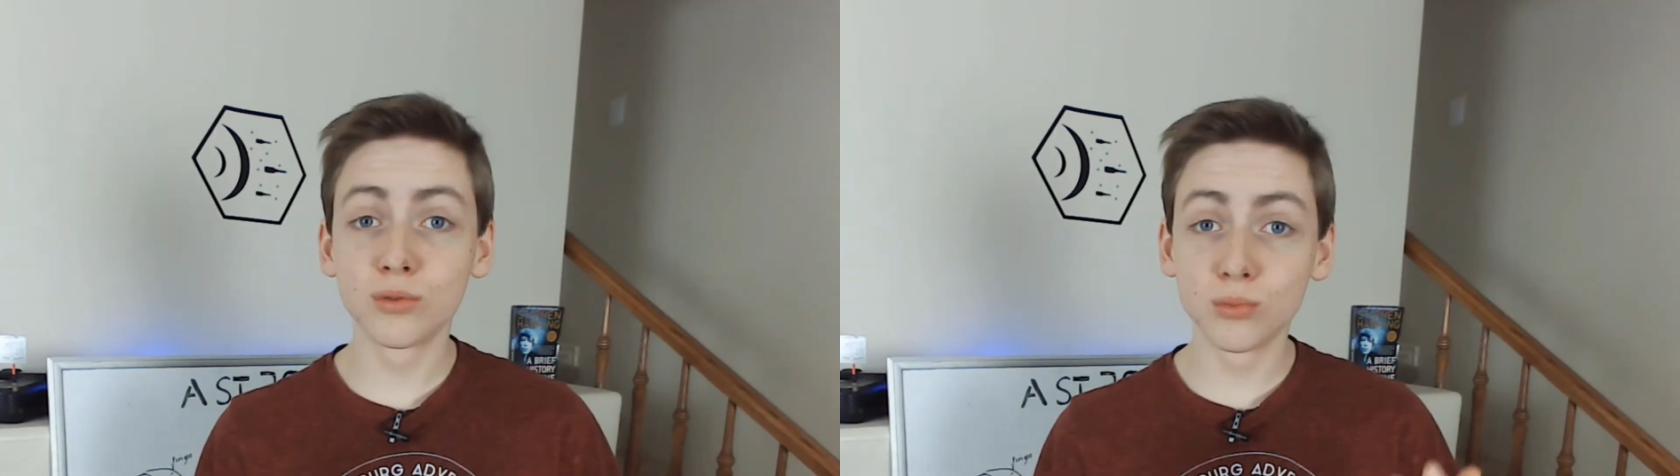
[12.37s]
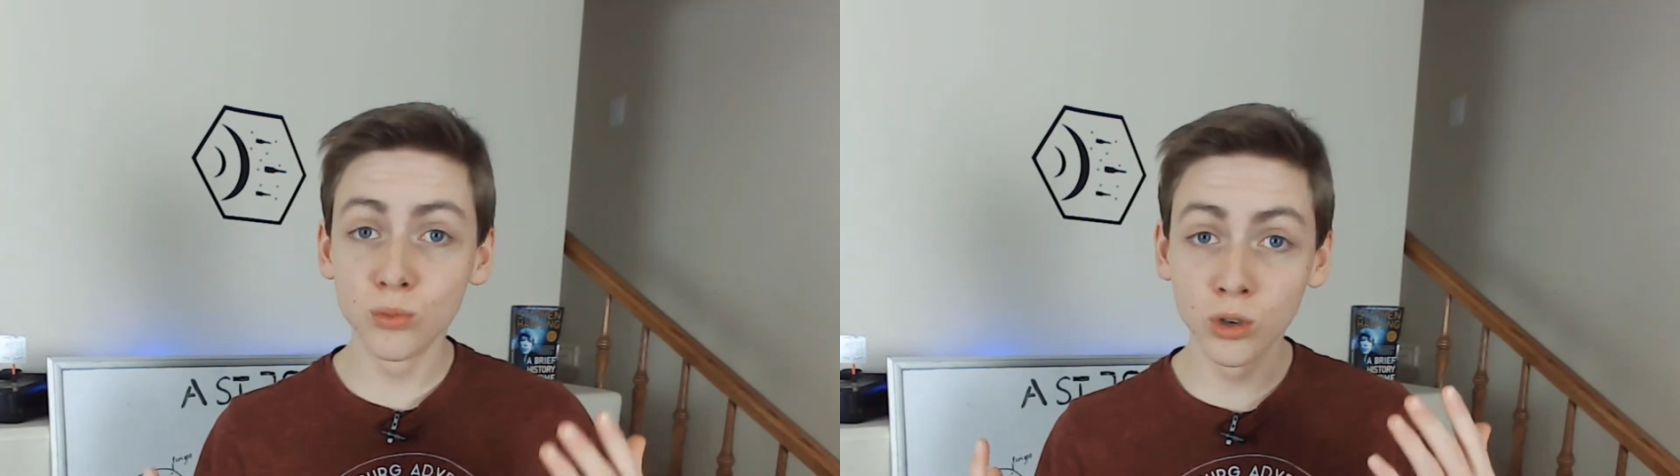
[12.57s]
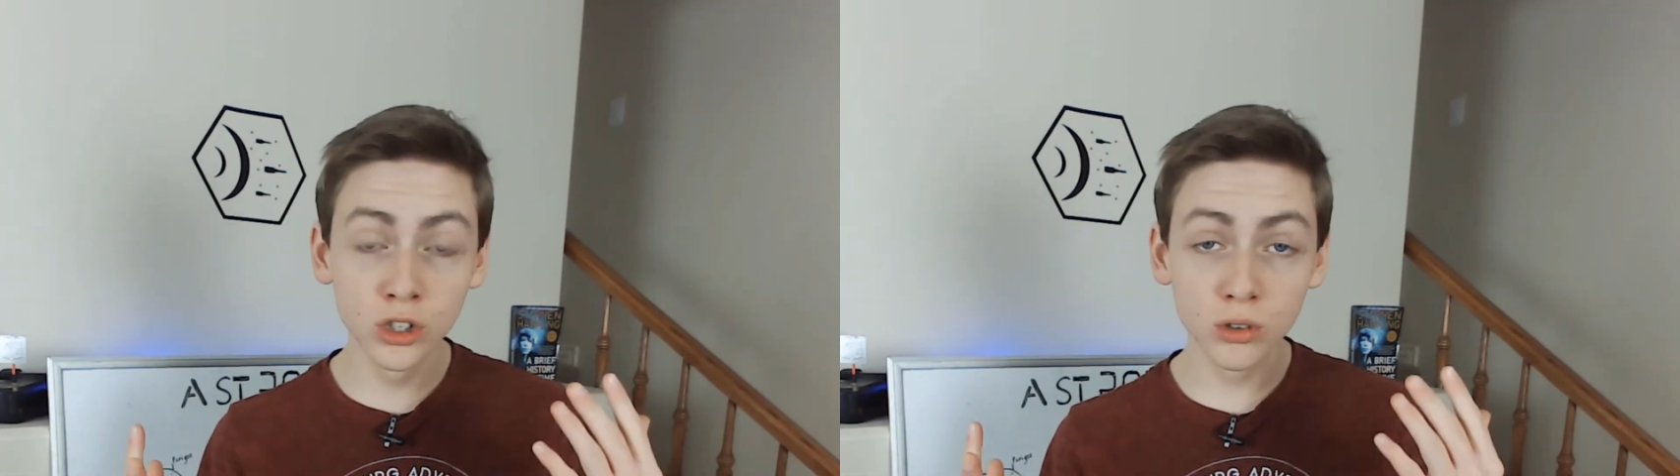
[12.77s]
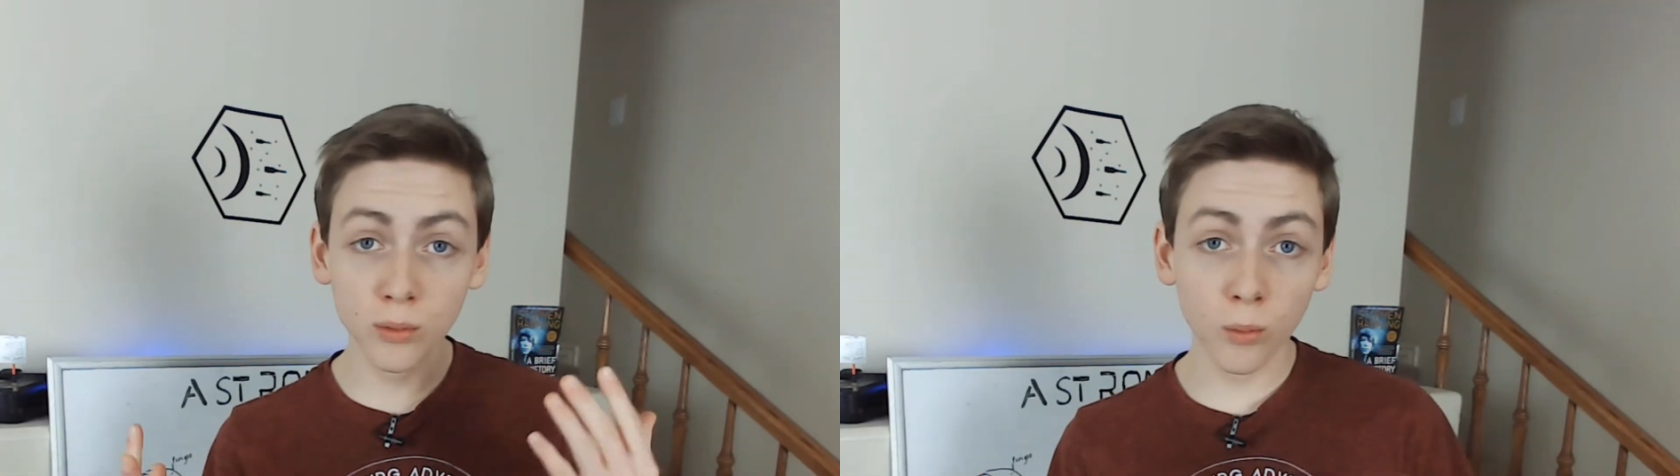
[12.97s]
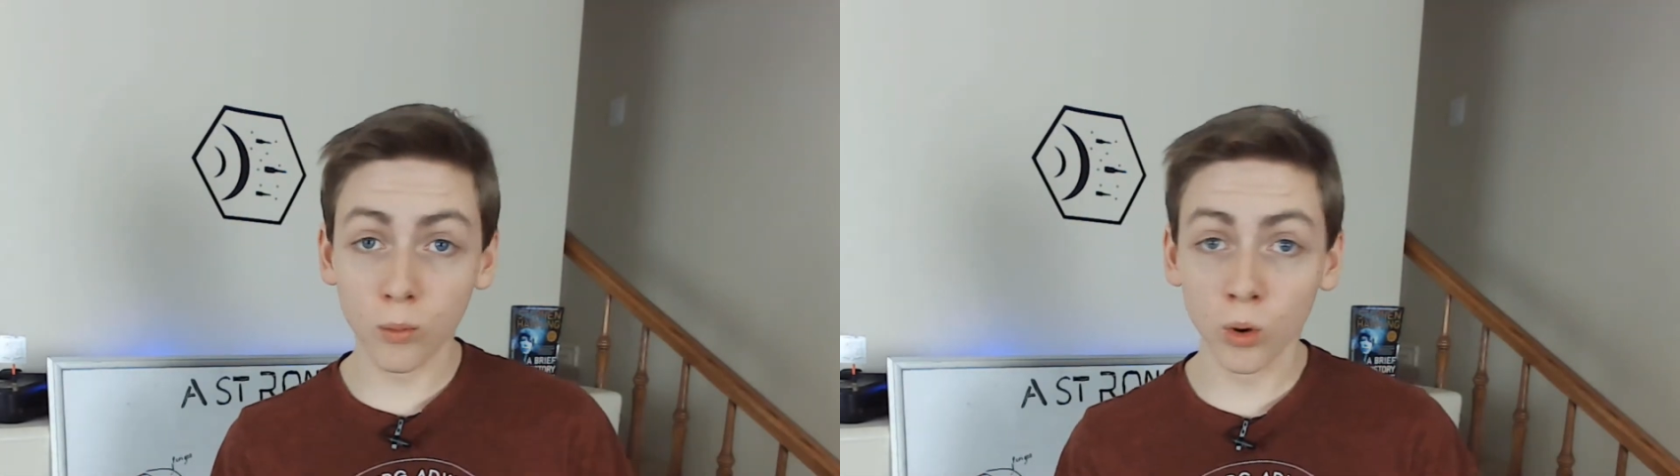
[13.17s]
wouldn't
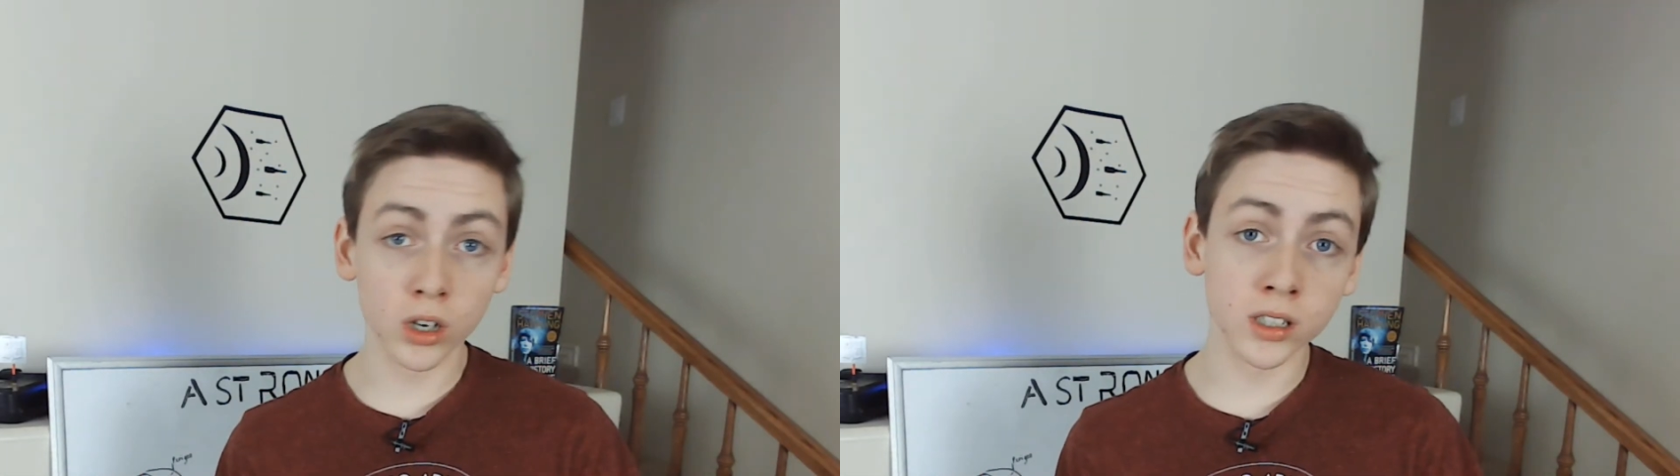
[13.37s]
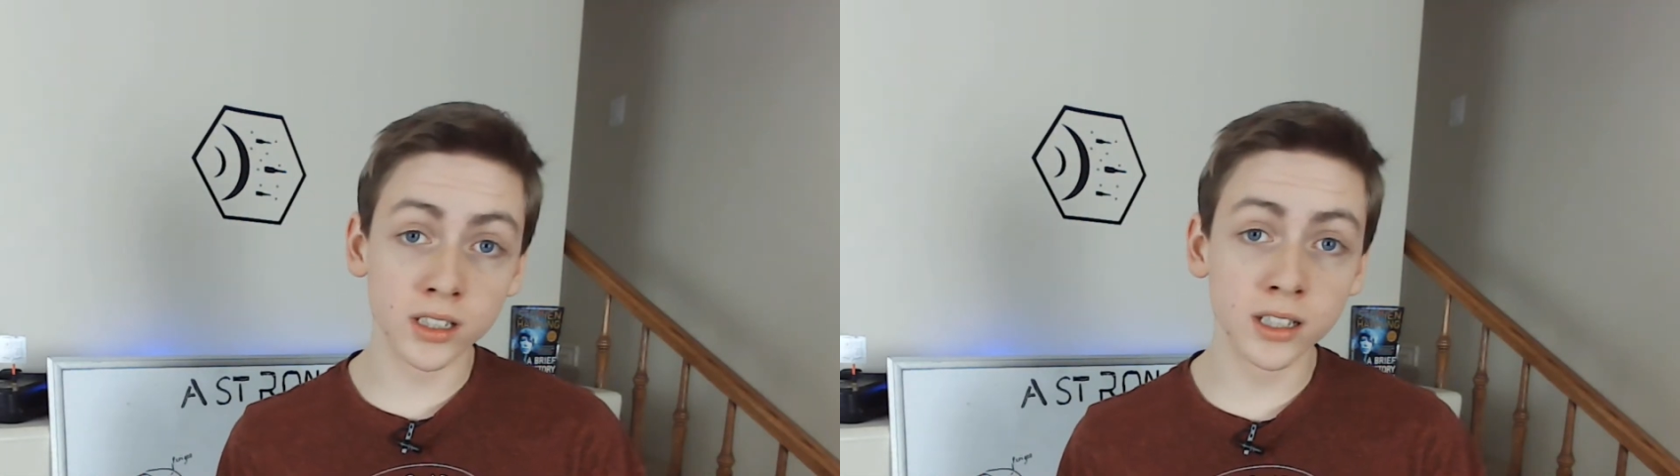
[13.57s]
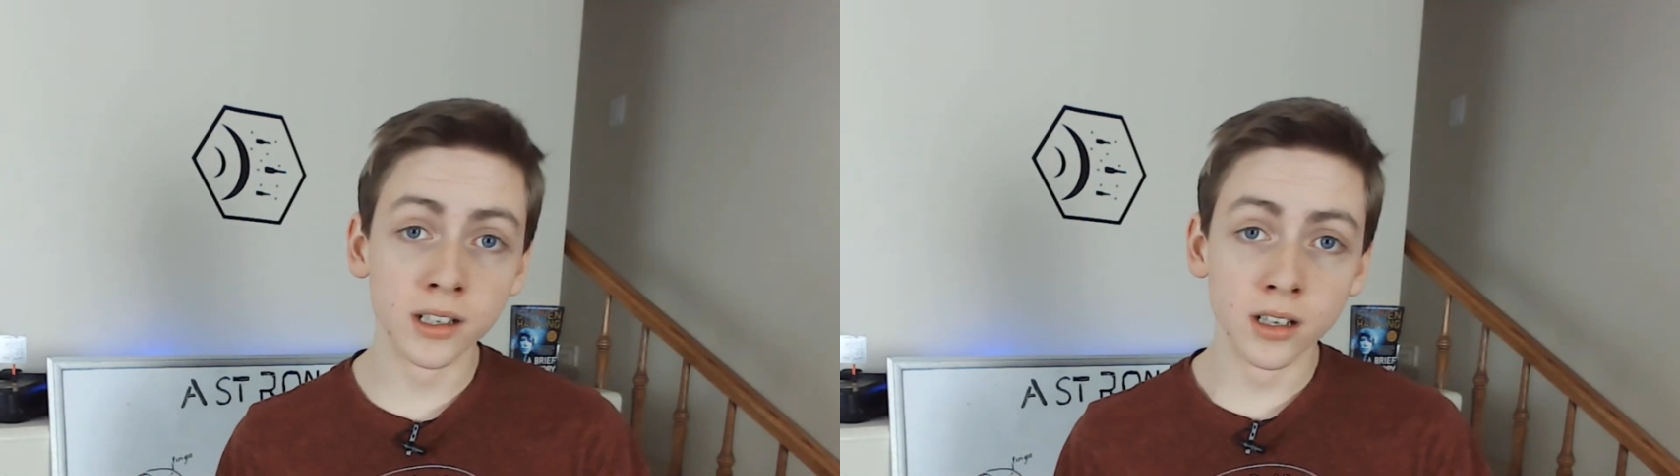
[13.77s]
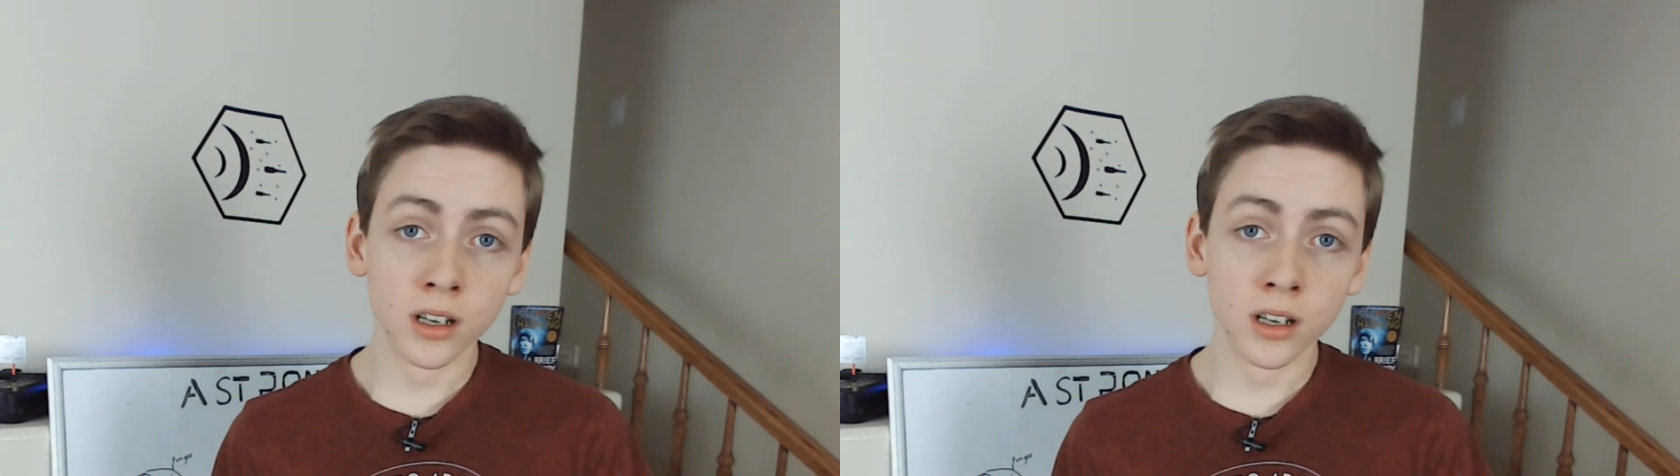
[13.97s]
work